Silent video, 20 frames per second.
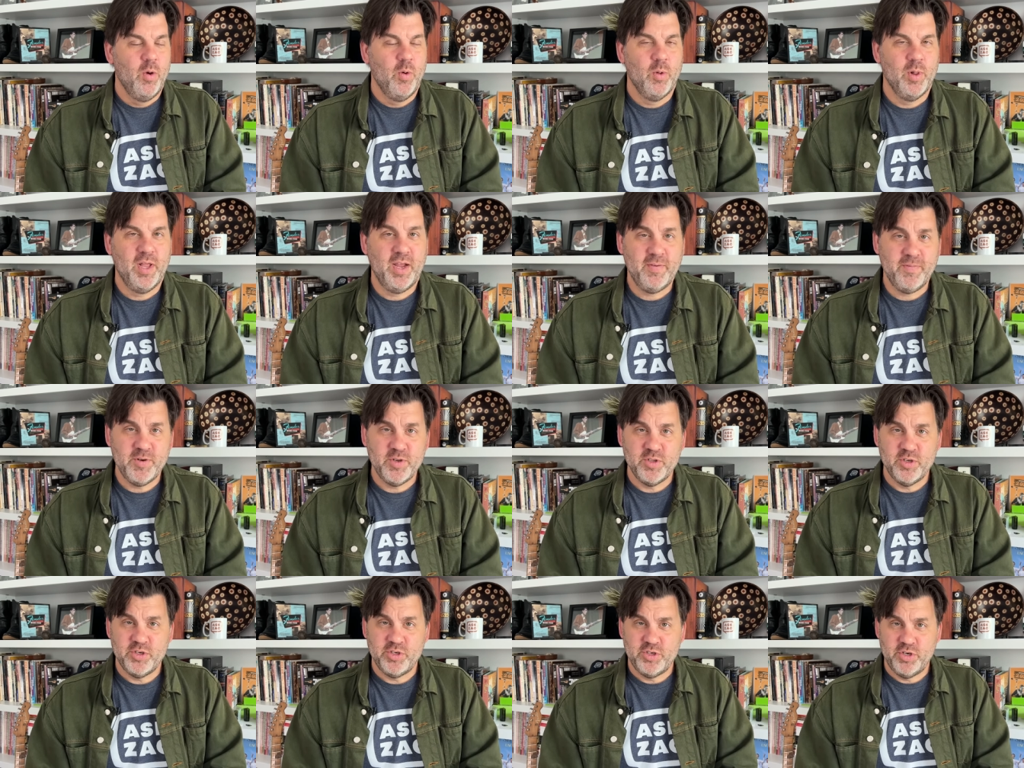Well,
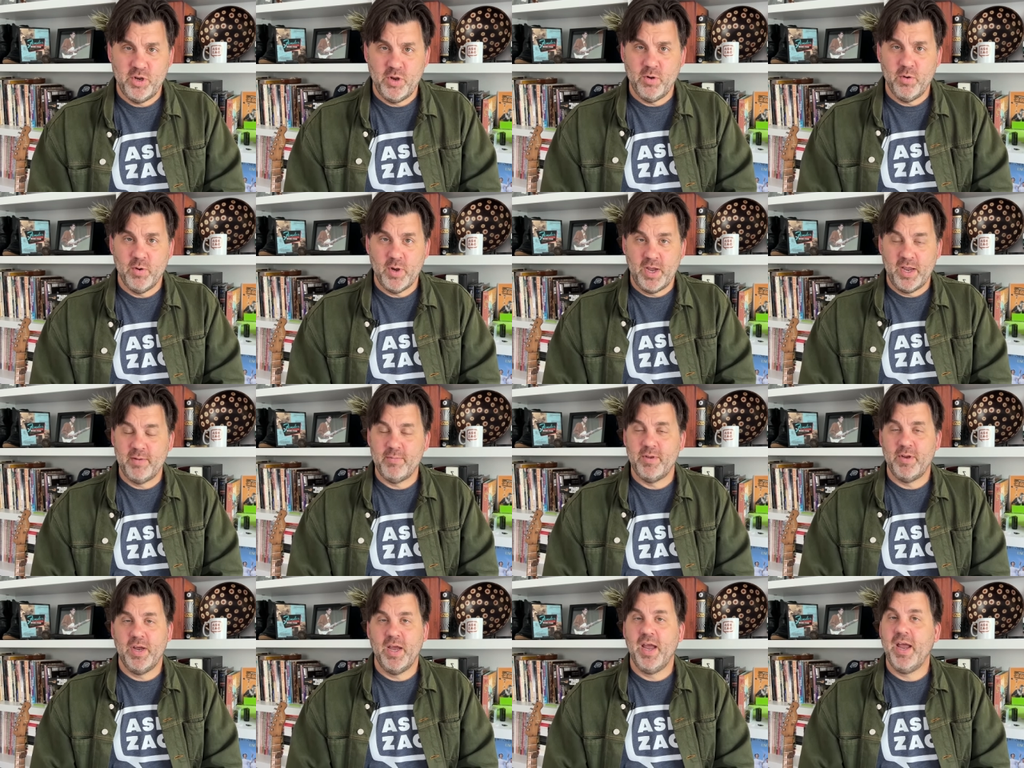after the show, I
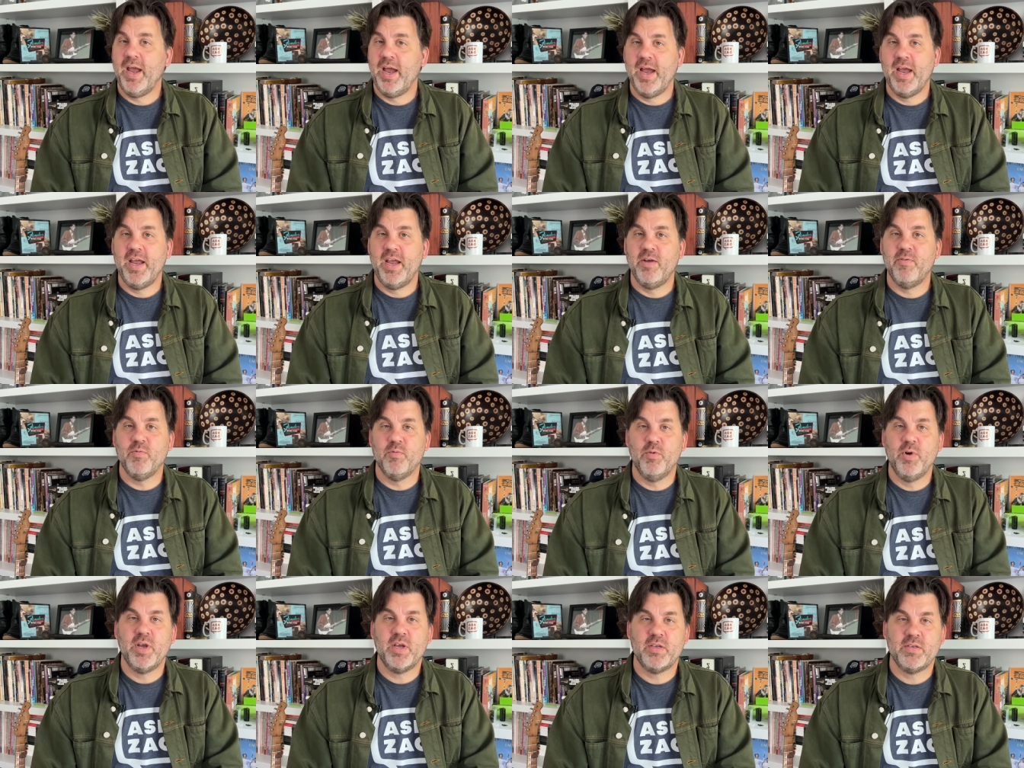you know I have
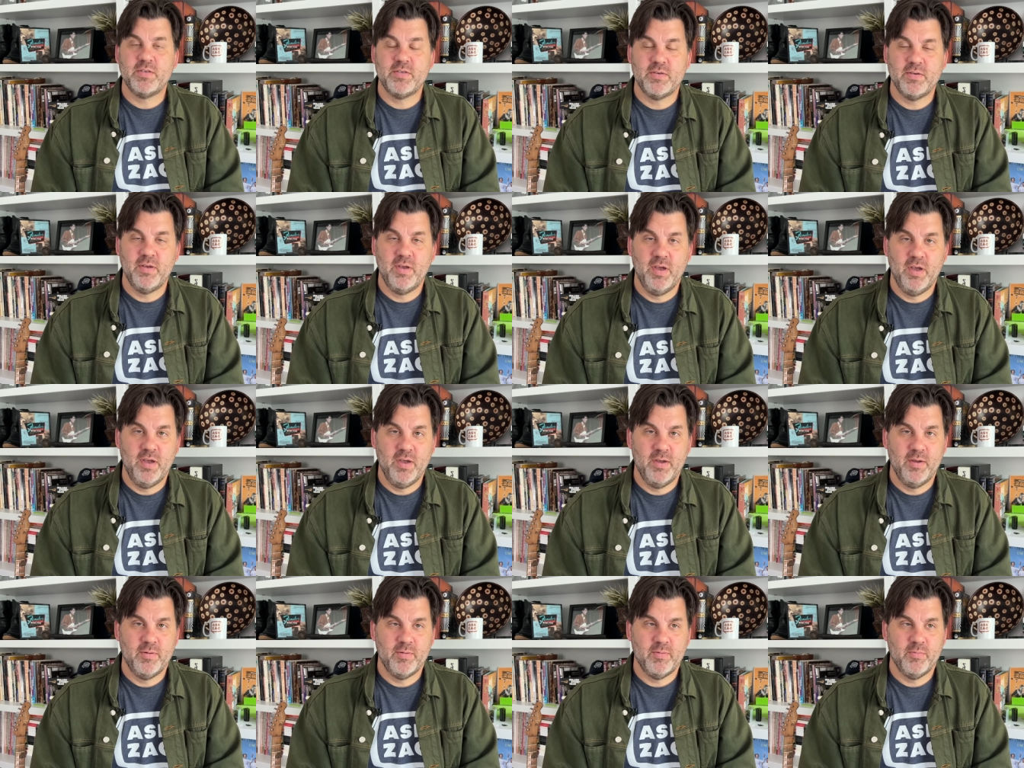Rick's
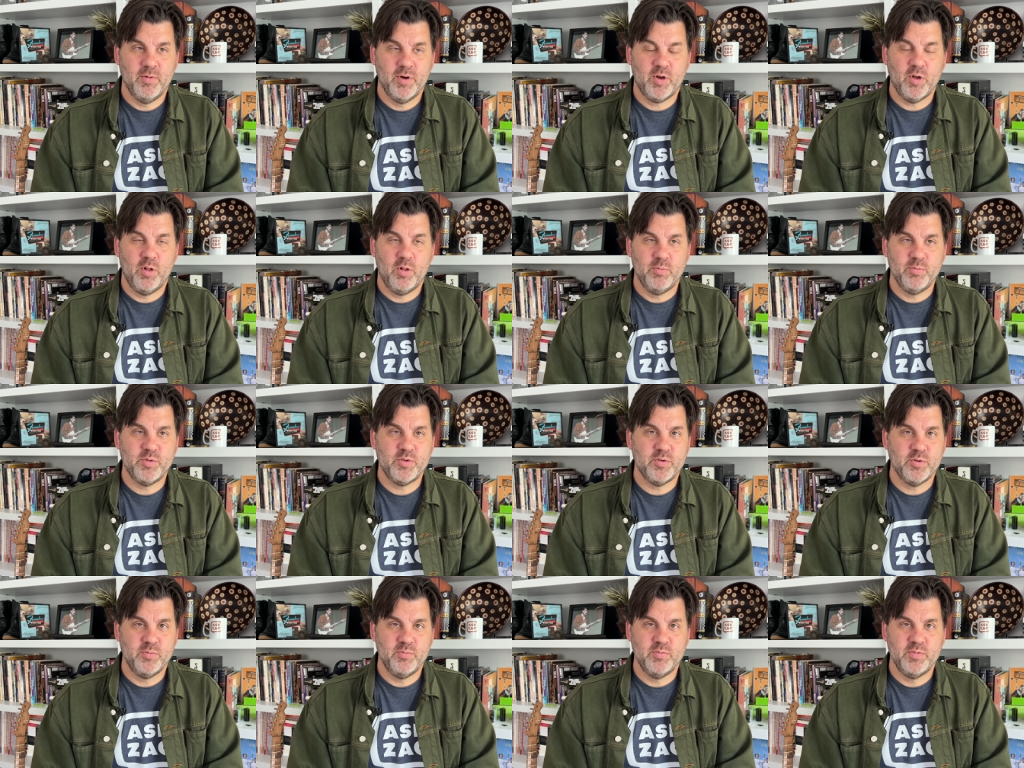uh, Rick
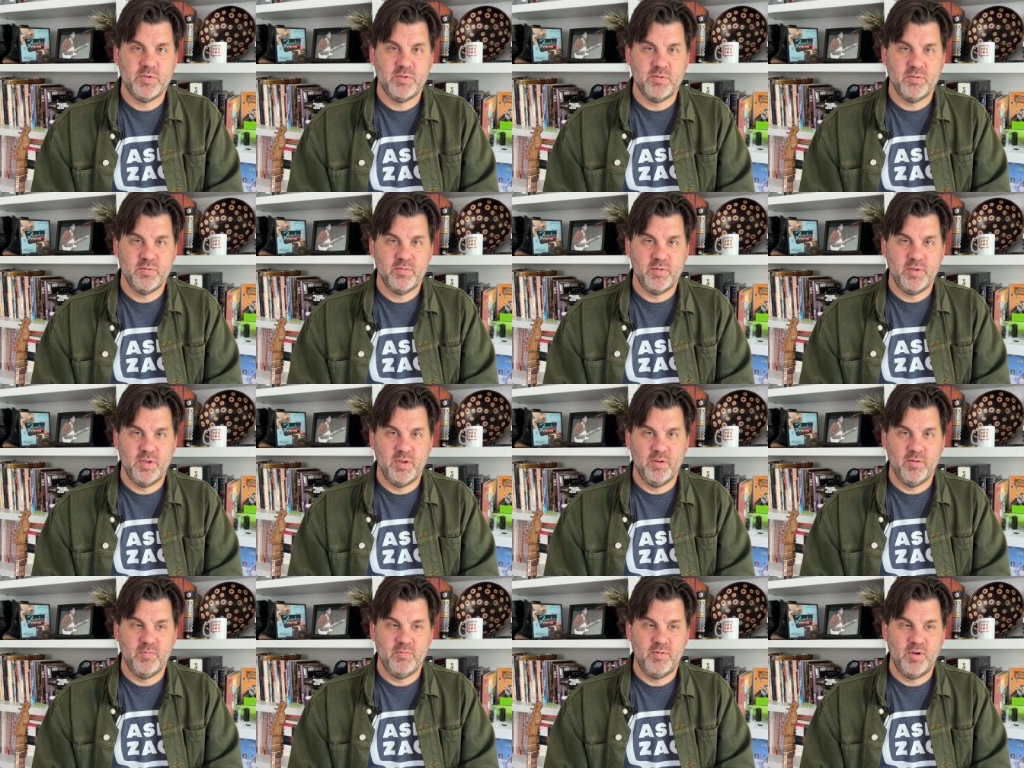Holmstrom's
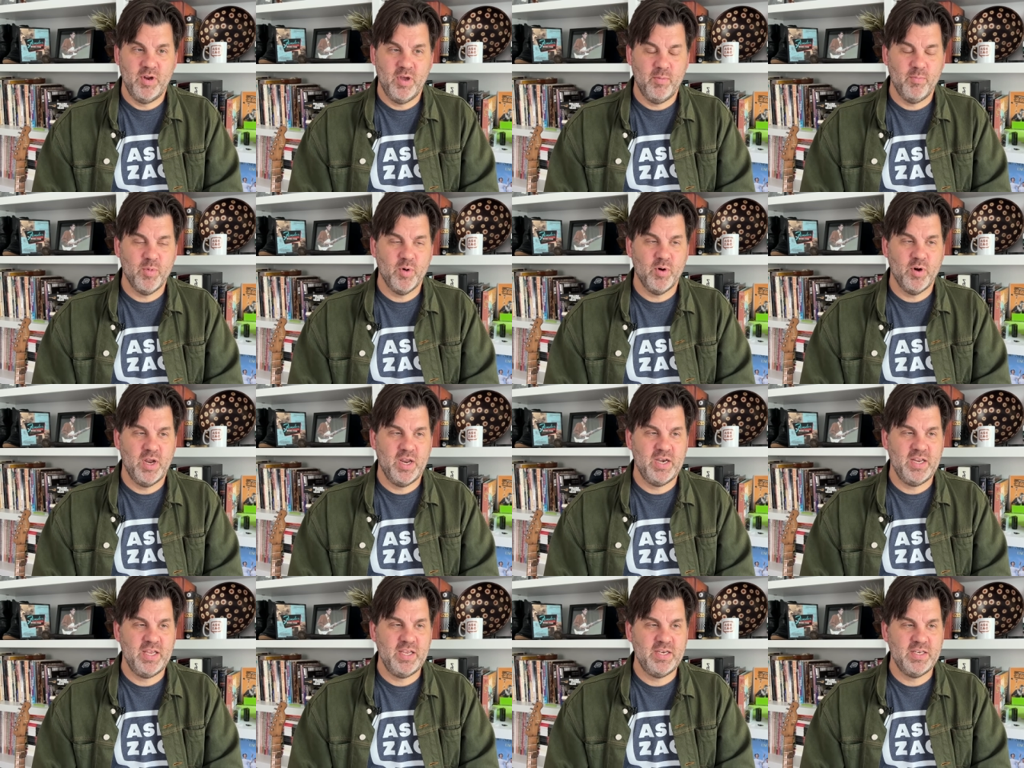you know number,
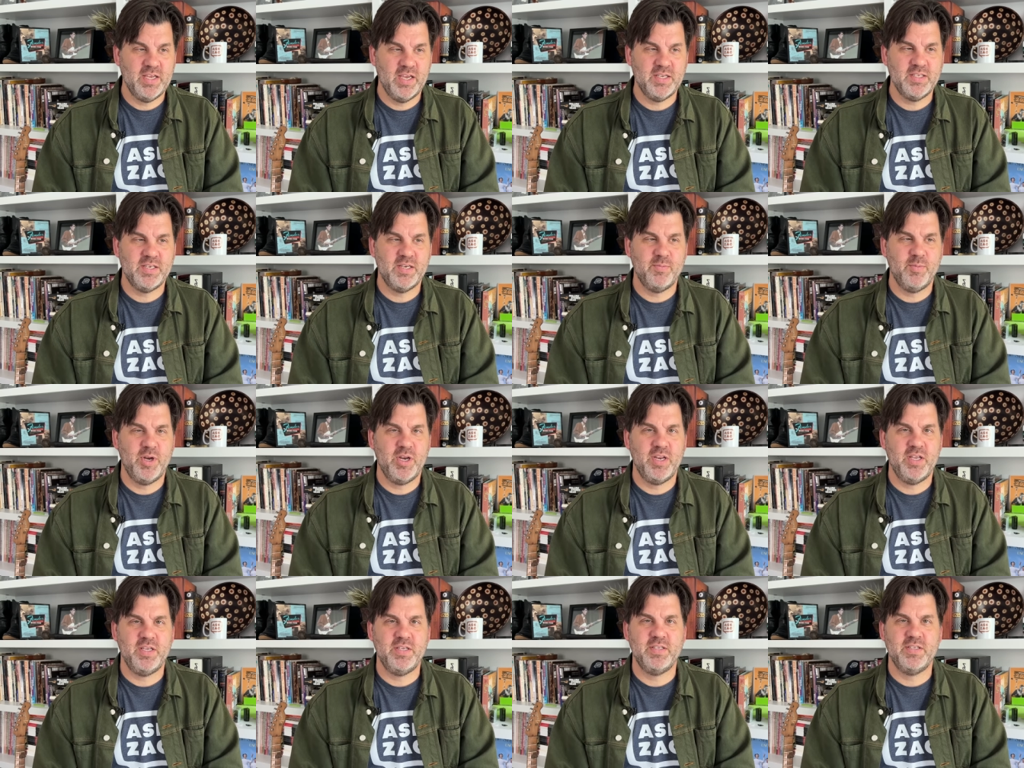and he texted
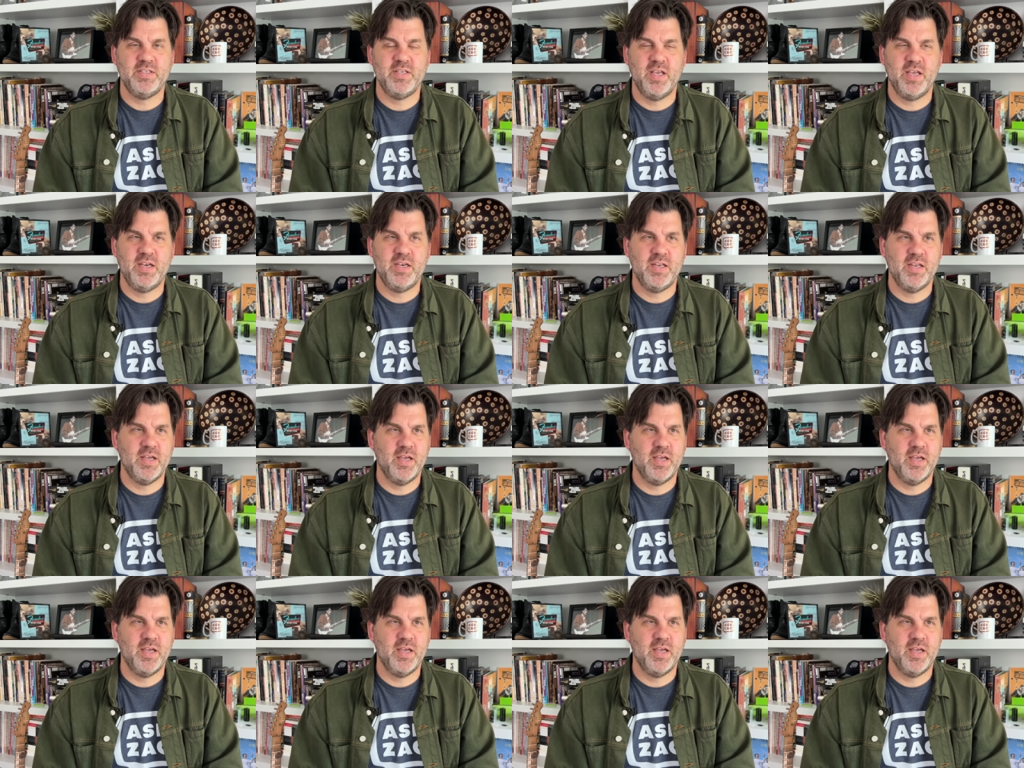me. He said.